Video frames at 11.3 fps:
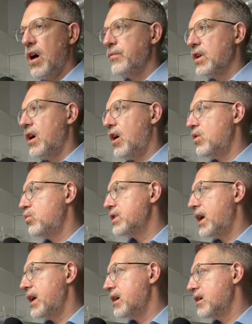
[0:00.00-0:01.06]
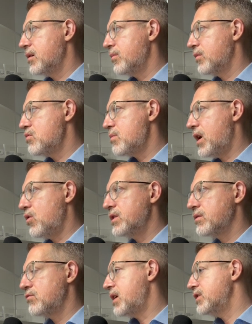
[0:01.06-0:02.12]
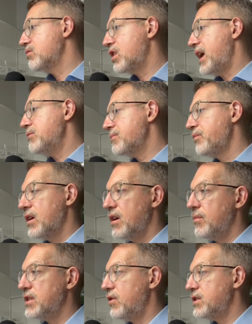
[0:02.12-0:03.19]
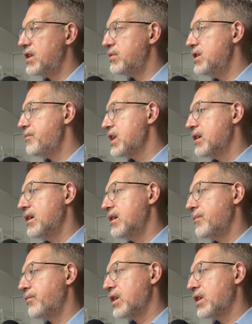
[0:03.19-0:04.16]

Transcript: No, but they did highlight a more practical use of AI for drawings.